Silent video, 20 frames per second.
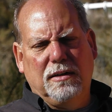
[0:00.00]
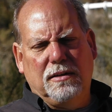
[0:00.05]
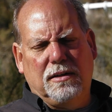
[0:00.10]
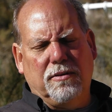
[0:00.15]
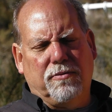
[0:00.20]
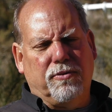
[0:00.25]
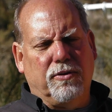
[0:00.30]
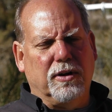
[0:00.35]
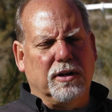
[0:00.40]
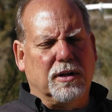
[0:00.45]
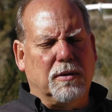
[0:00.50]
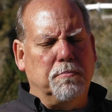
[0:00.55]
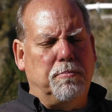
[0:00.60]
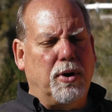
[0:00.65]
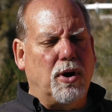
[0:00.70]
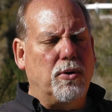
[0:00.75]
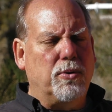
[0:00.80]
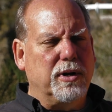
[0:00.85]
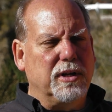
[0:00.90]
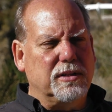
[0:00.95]
different
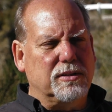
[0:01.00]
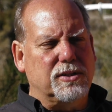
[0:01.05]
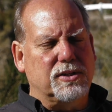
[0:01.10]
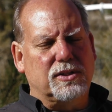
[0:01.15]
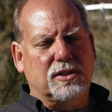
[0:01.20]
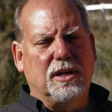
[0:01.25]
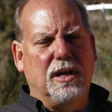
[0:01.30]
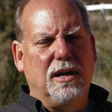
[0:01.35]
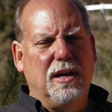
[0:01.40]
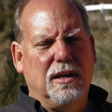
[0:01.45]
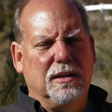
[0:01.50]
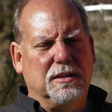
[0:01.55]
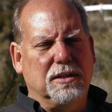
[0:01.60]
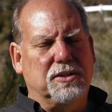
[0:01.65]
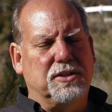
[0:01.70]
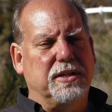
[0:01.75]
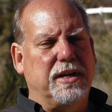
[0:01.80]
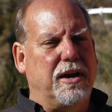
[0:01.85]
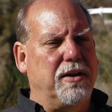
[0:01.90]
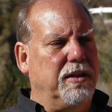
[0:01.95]
components, to
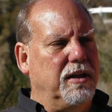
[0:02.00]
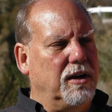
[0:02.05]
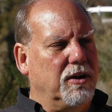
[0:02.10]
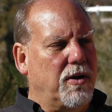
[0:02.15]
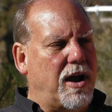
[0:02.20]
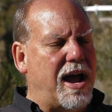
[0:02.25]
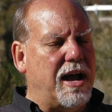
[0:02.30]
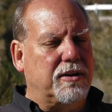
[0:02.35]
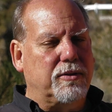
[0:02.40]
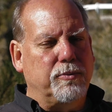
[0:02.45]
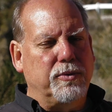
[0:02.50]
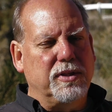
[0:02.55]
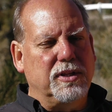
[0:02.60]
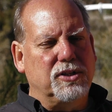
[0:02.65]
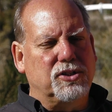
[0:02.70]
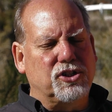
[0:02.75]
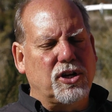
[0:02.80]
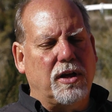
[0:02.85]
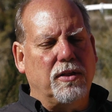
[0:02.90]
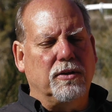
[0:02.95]
see how they interact with
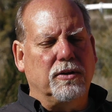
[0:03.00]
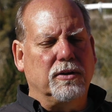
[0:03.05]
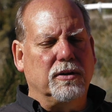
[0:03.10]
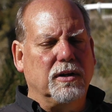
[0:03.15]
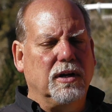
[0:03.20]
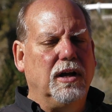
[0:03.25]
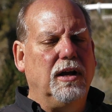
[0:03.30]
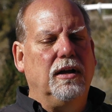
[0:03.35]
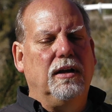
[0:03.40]
each other.